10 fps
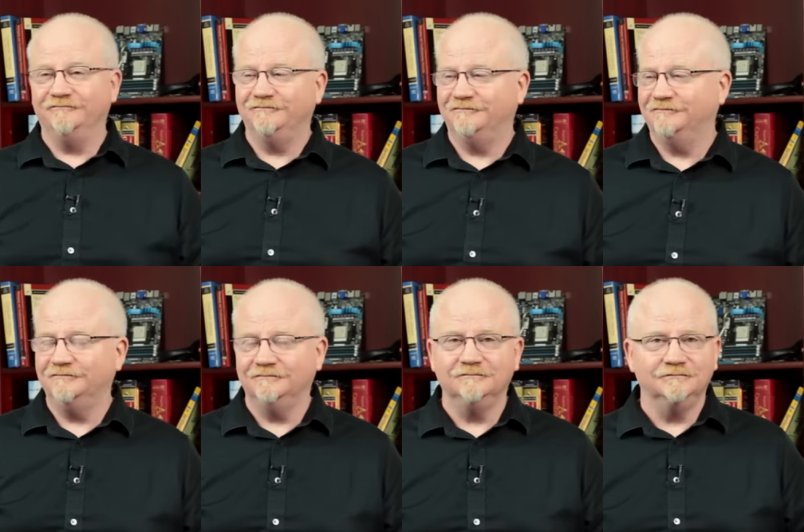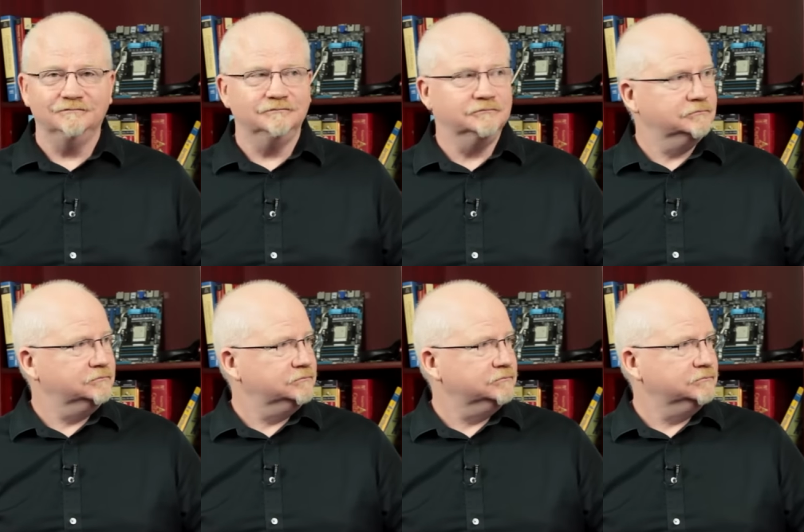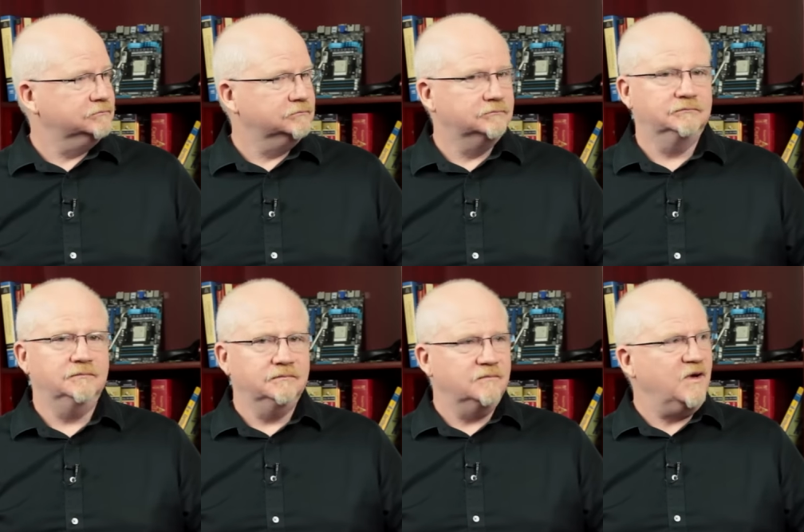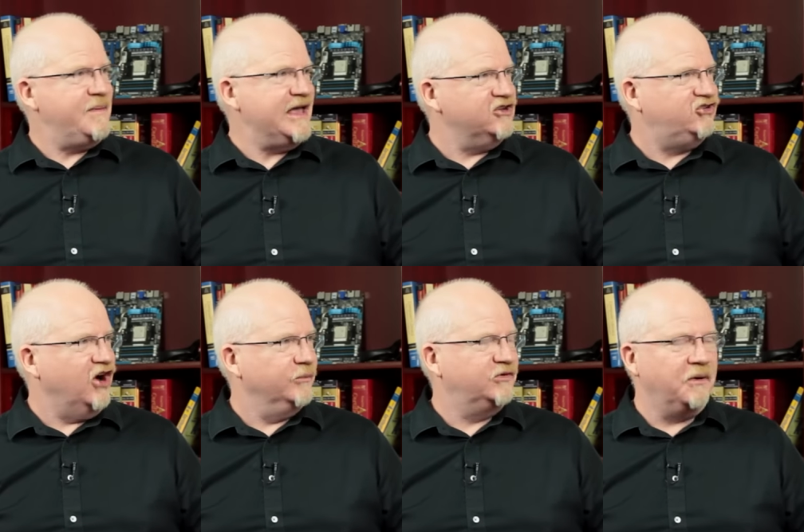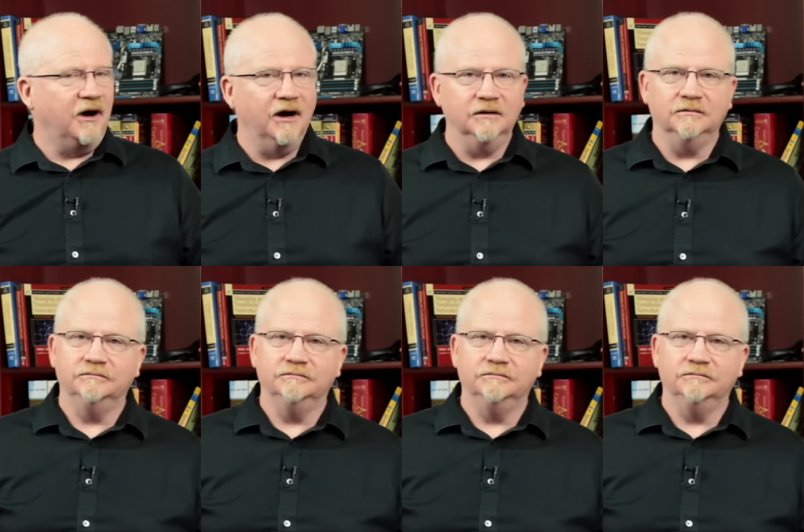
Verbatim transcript: Hey, Mike, what about the charms bar? What about the charms bar?